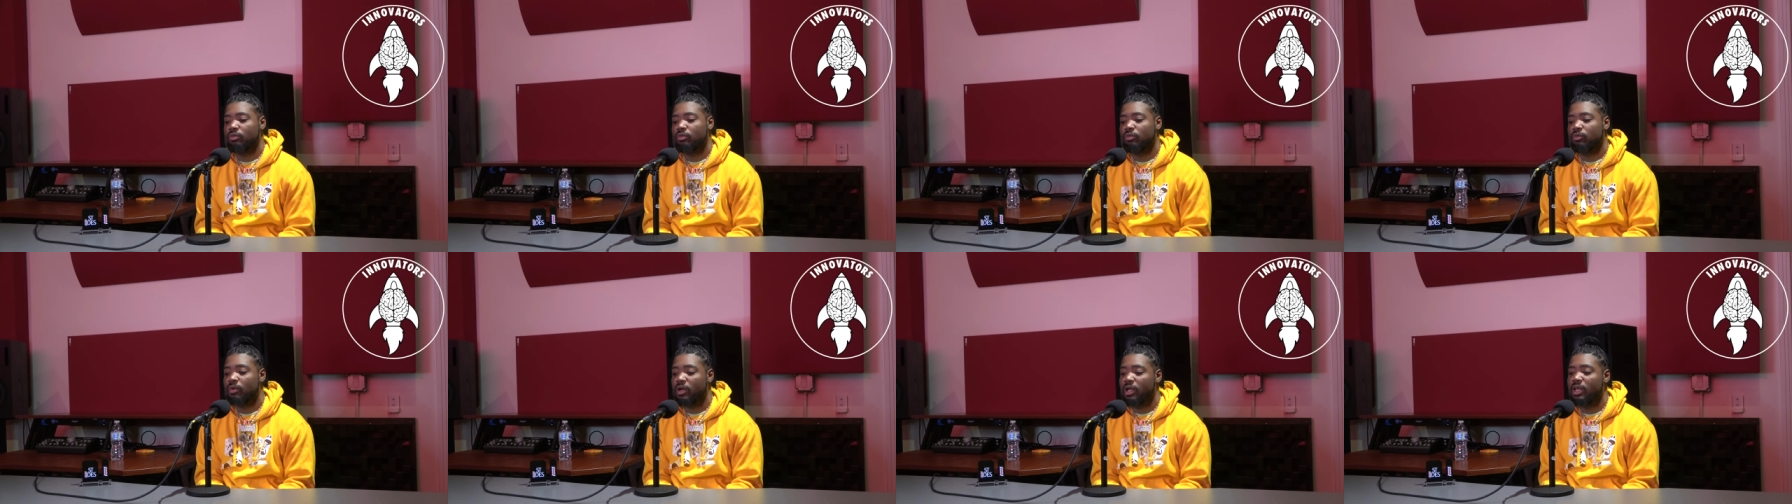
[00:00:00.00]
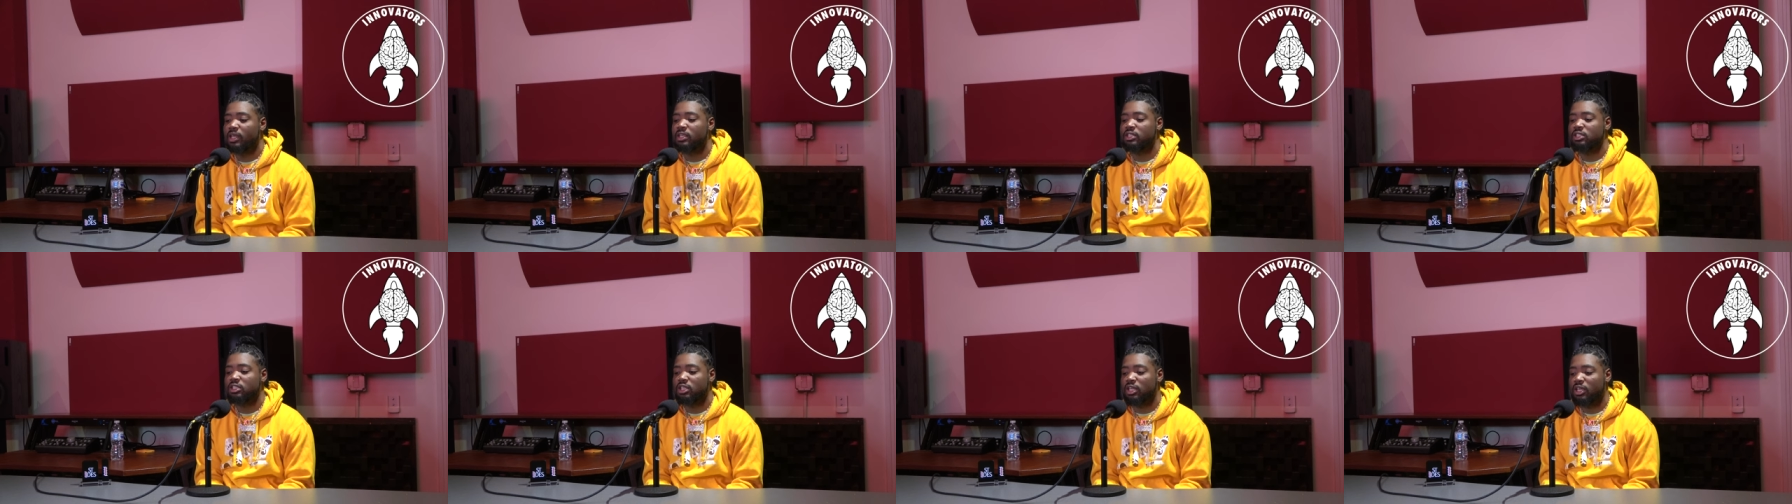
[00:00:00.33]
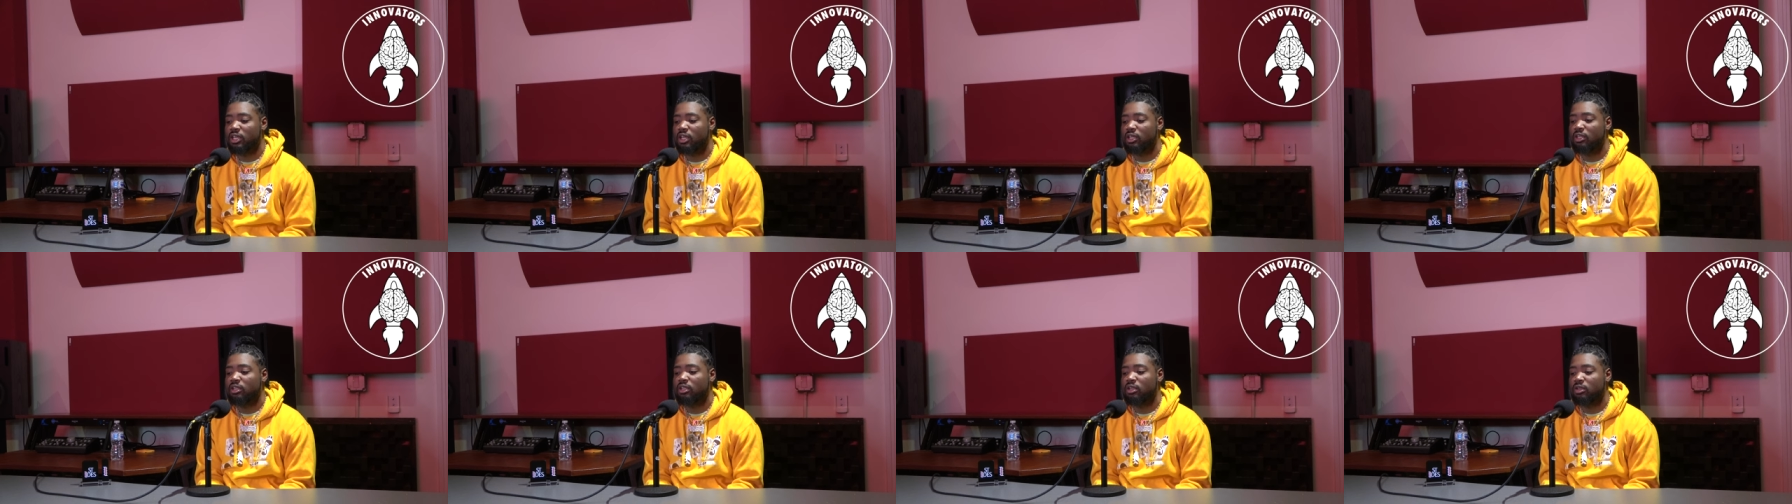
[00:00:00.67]
Y and
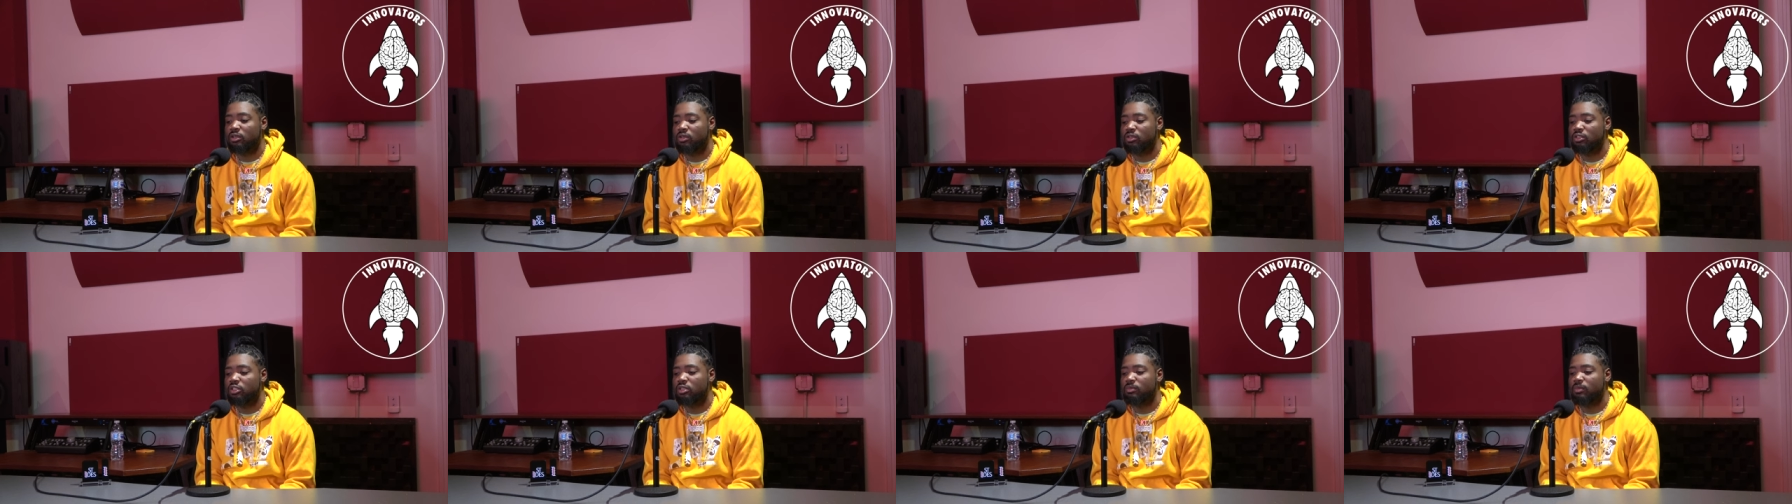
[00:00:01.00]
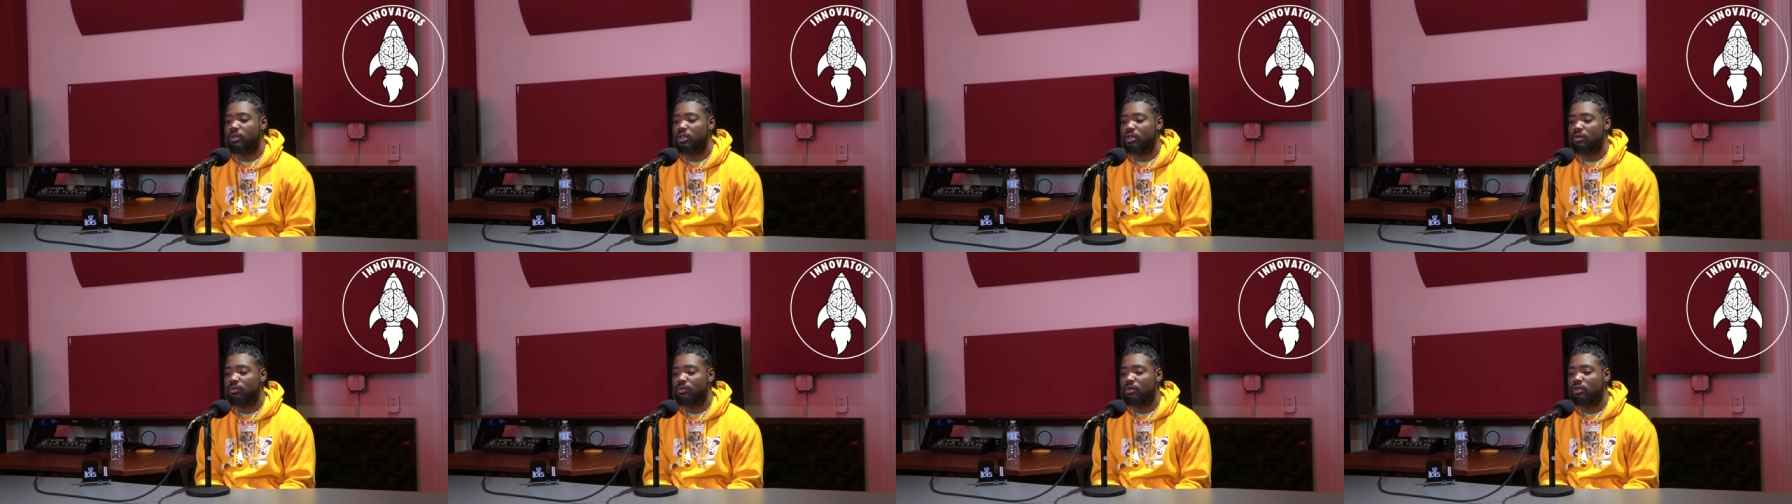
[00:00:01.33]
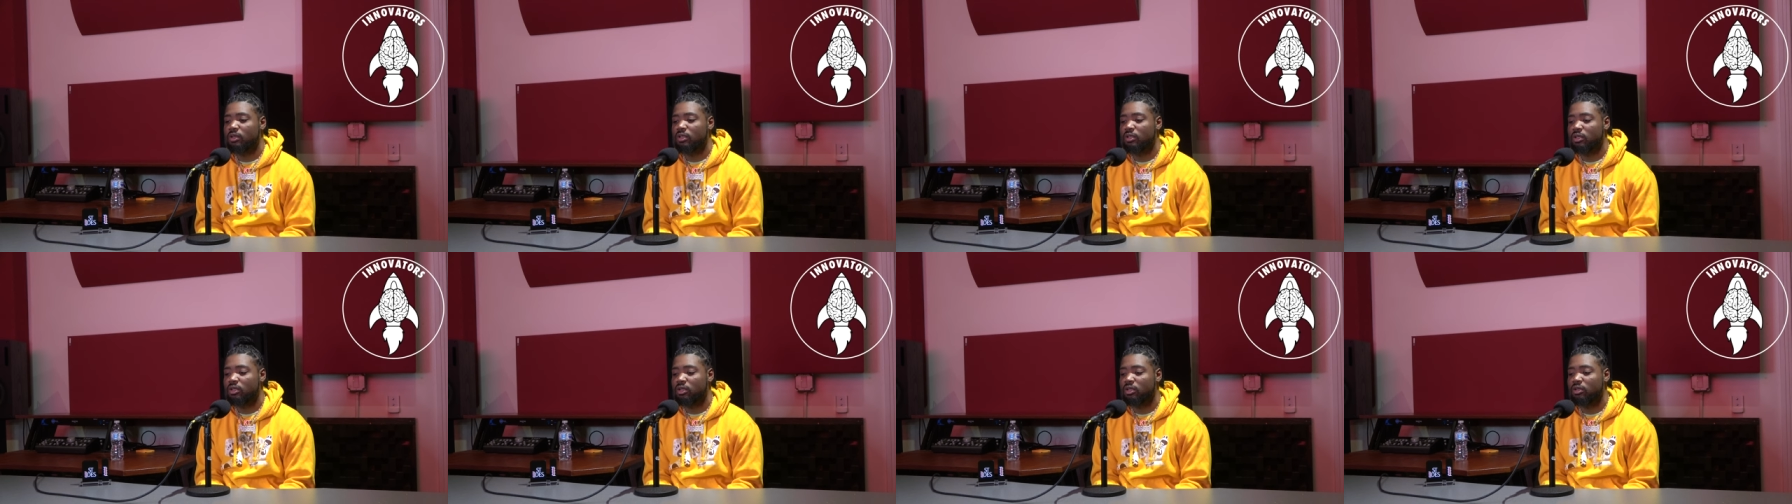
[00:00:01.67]
J, the Coochie Man
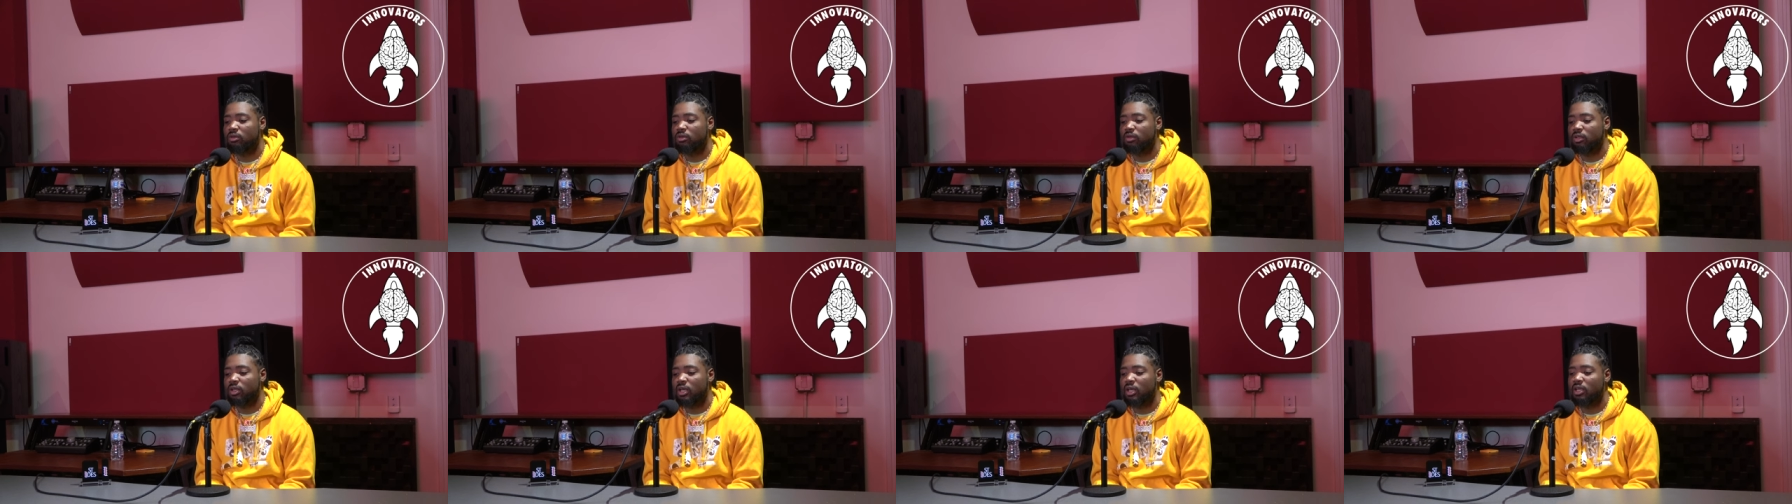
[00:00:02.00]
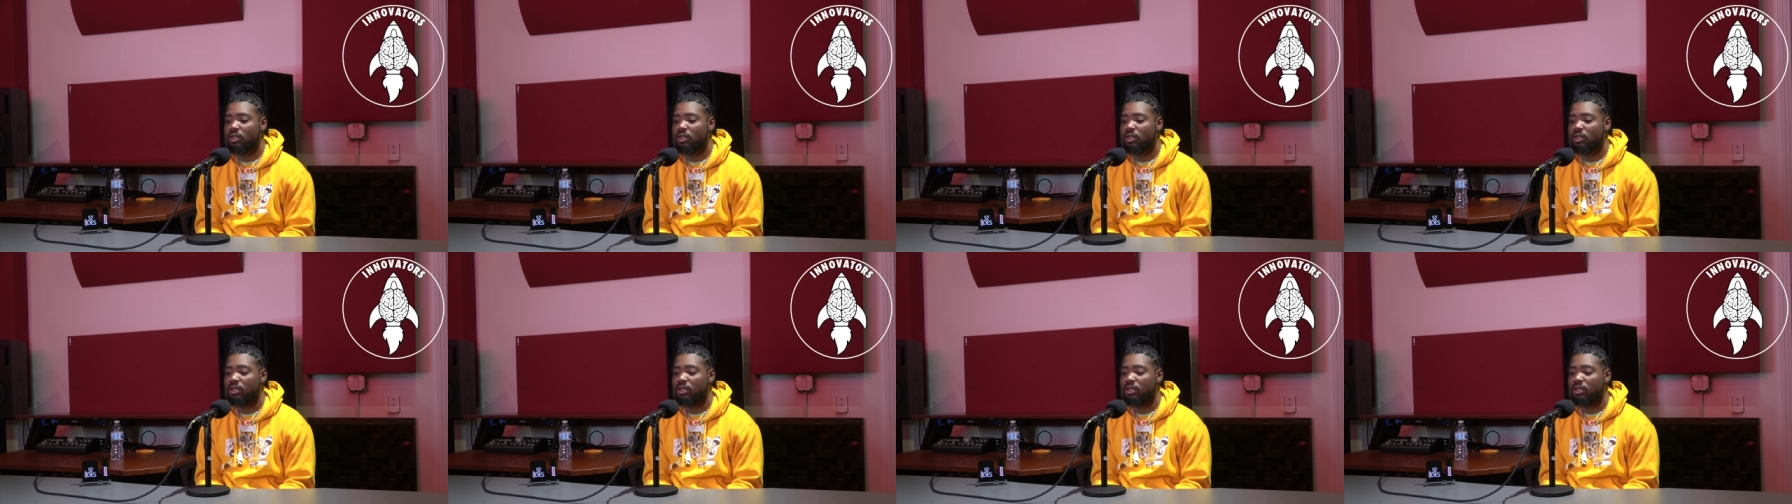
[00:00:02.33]
one. Yeah.